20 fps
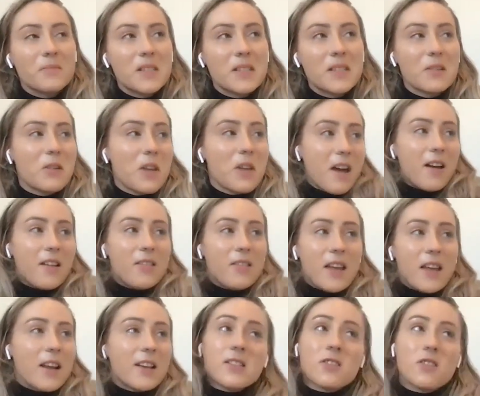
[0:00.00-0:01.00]
So yeah,
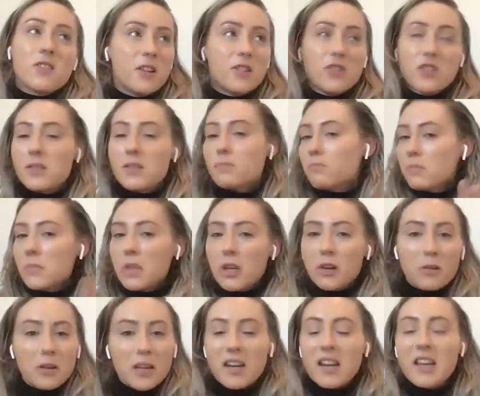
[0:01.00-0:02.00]
then I started just,
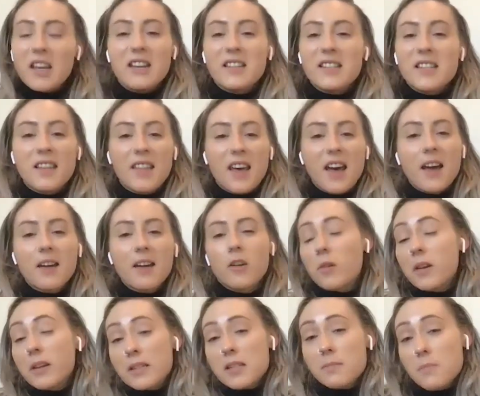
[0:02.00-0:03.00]
getting into that,
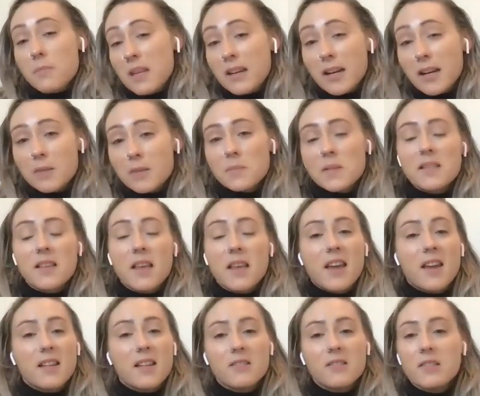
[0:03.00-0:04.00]
going to meetups
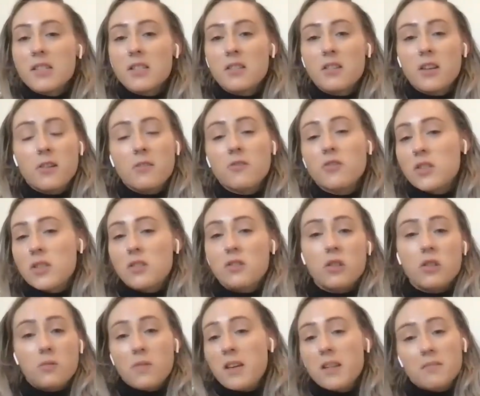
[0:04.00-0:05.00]
and, just
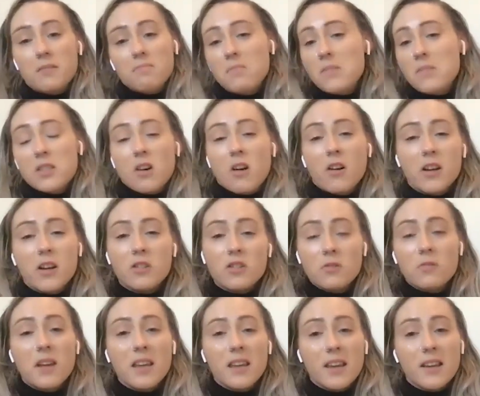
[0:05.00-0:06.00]
started
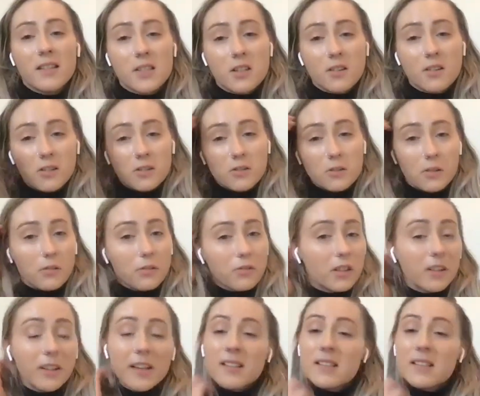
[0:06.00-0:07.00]
doing
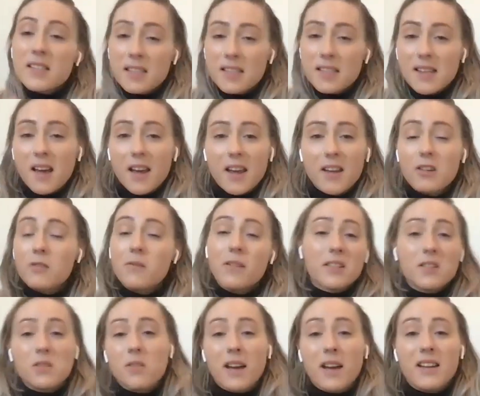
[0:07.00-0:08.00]
freelance design,
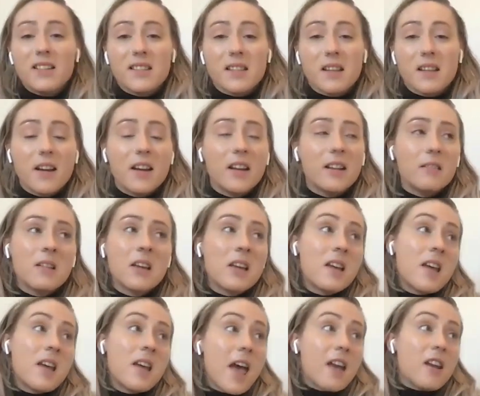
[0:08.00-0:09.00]
UX, UI design, and
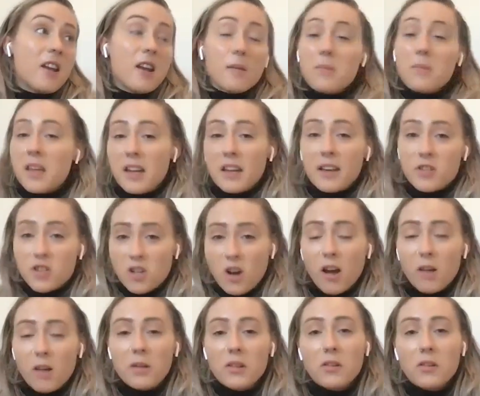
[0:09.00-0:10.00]
ended up getting a
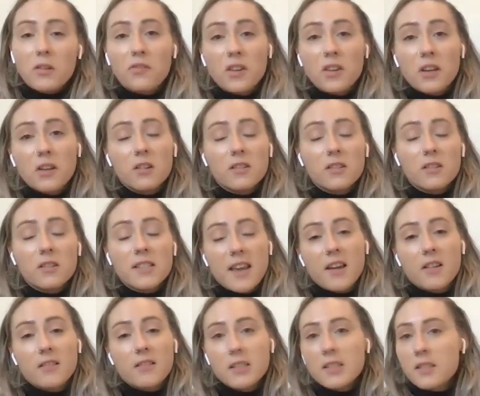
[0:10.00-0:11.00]
job in the field
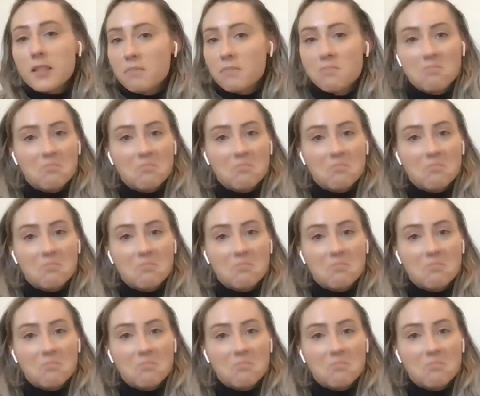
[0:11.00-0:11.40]
and,